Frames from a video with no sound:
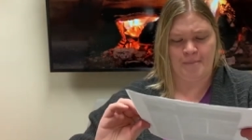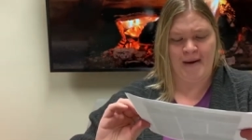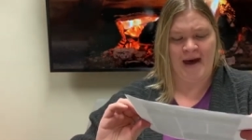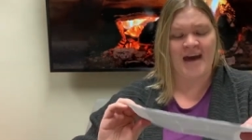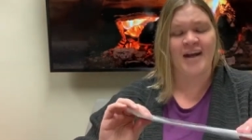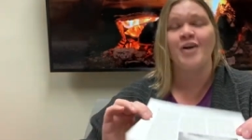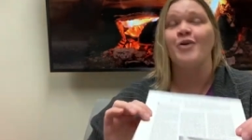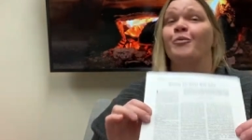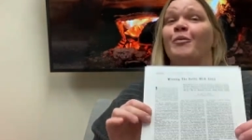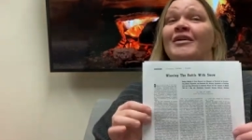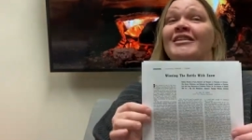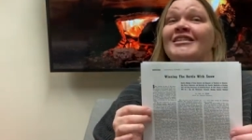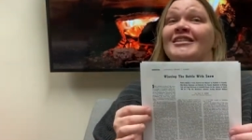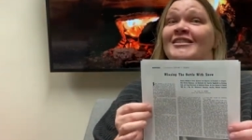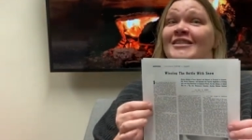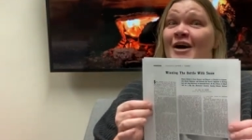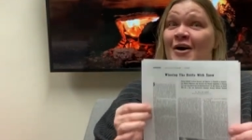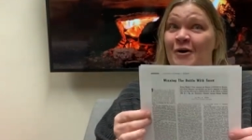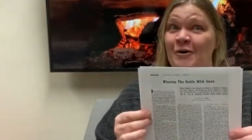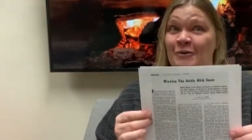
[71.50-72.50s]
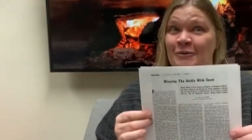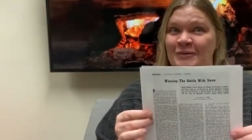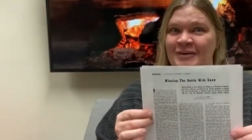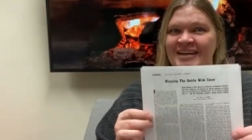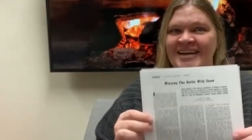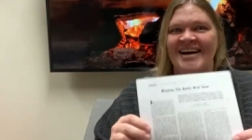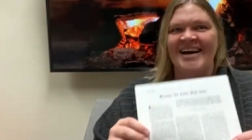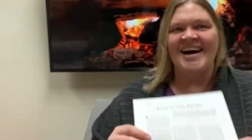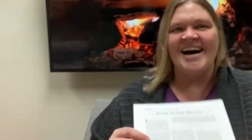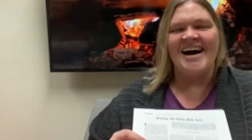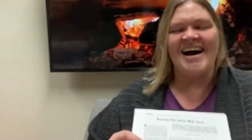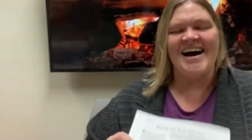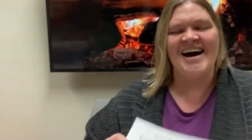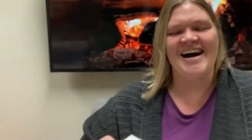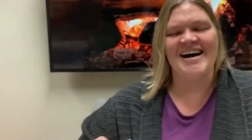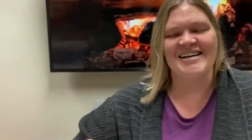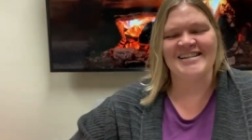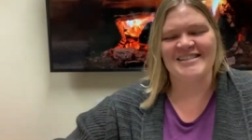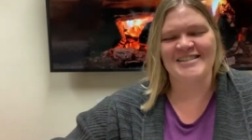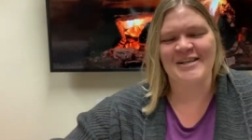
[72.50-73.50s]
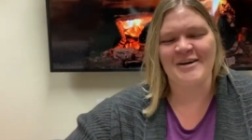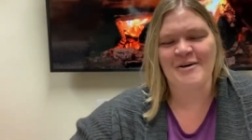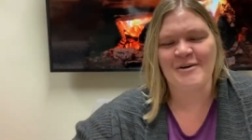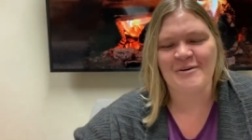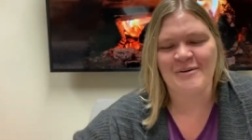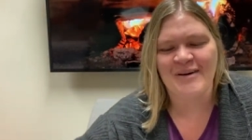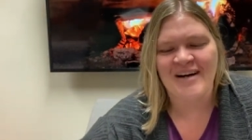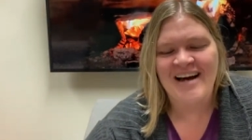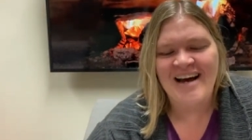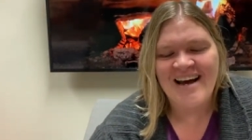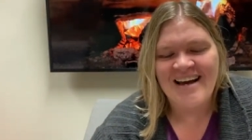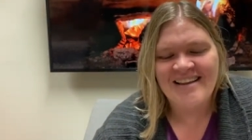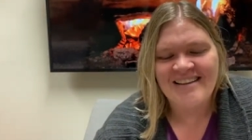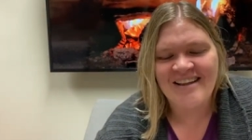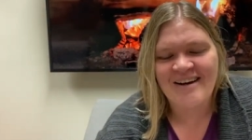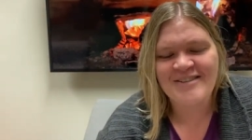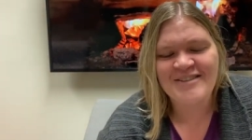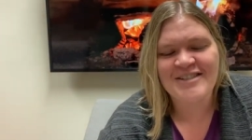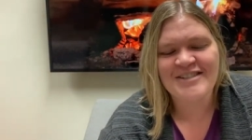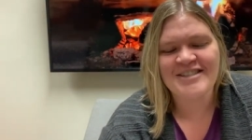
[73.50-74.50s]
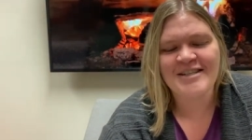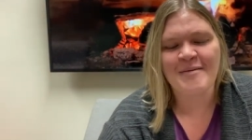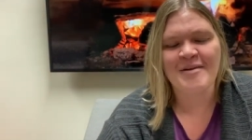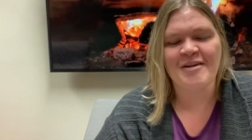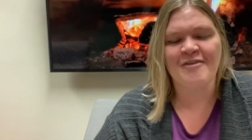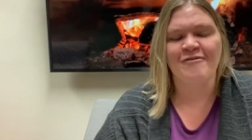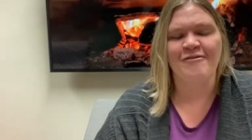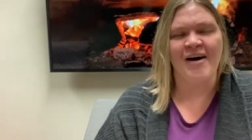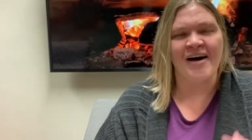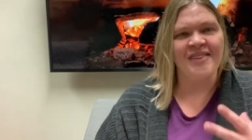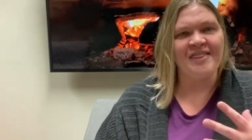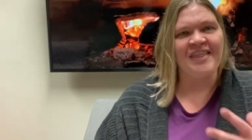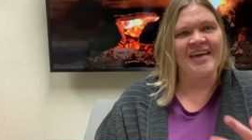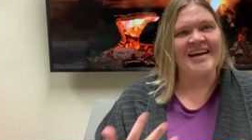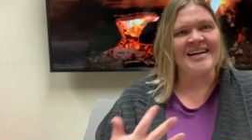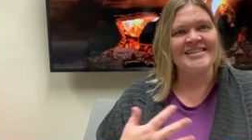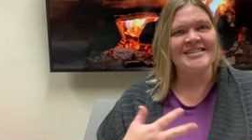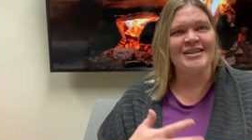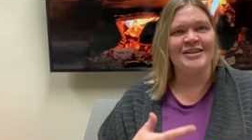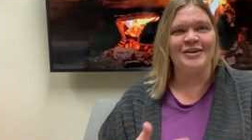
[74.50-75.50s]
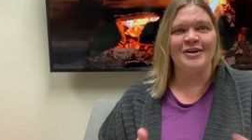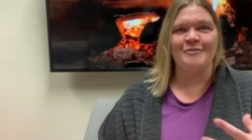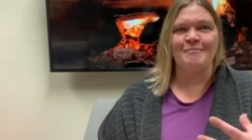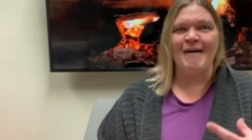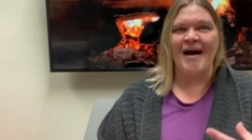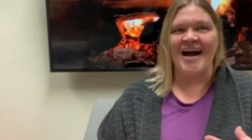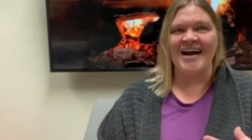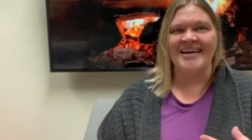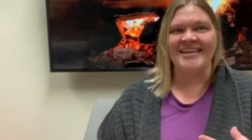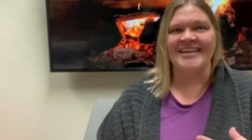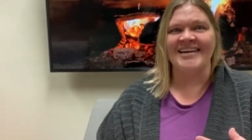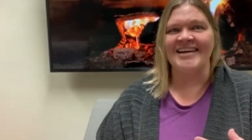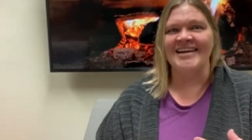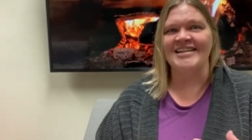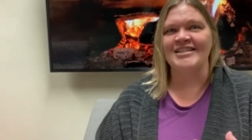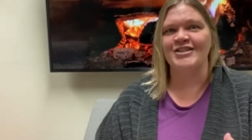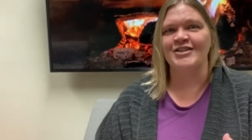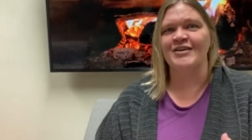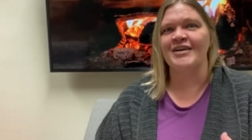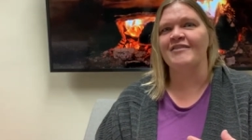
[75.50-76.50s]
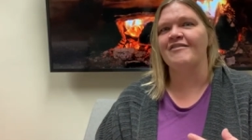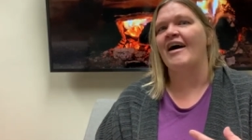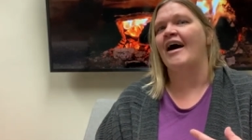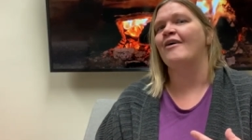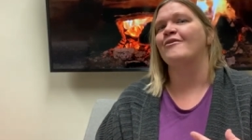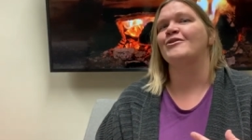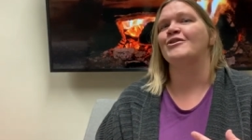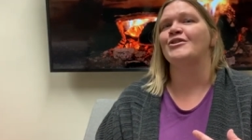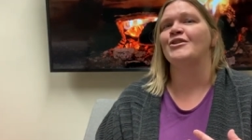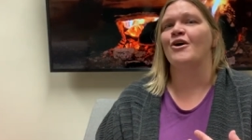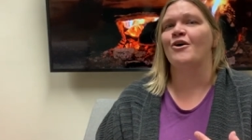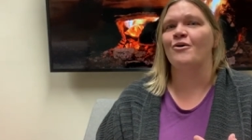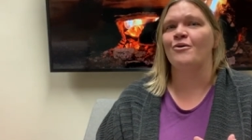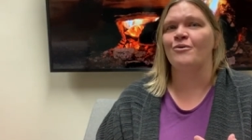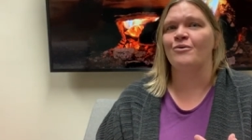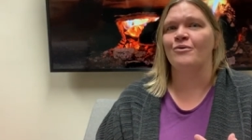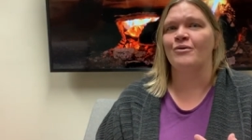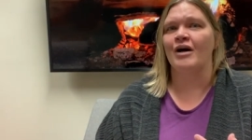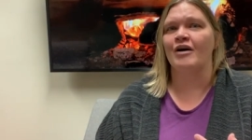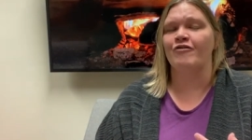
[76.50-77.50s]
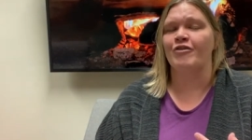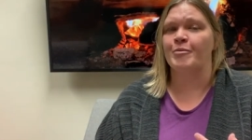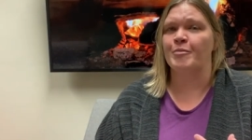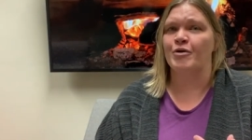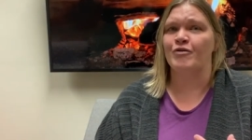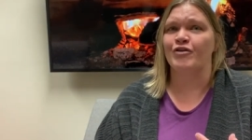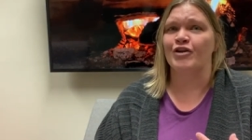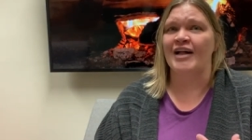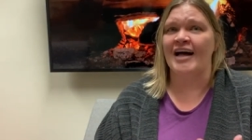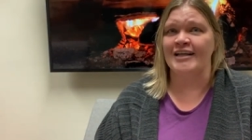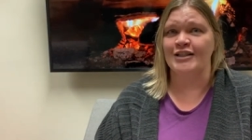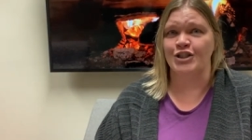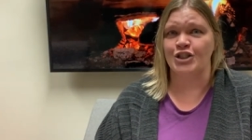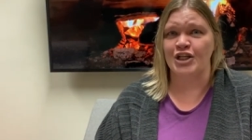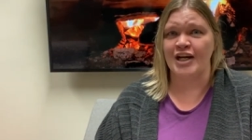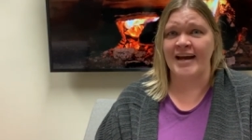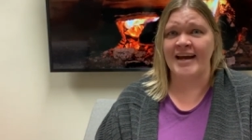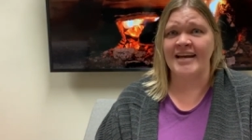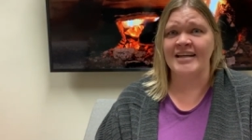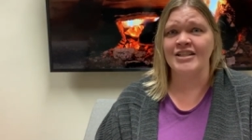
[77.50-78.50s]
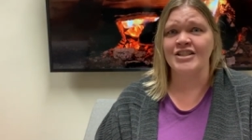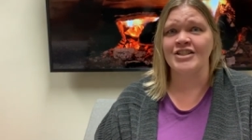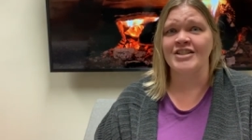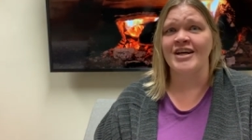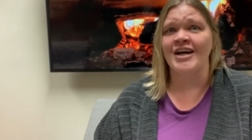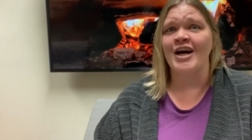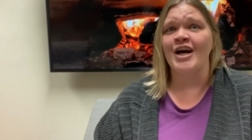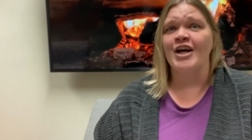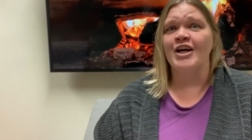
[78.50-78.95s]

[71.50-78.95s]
Battle with Snow. Uh, so those are some of the fun things to look back at the history of how snow removal has changed.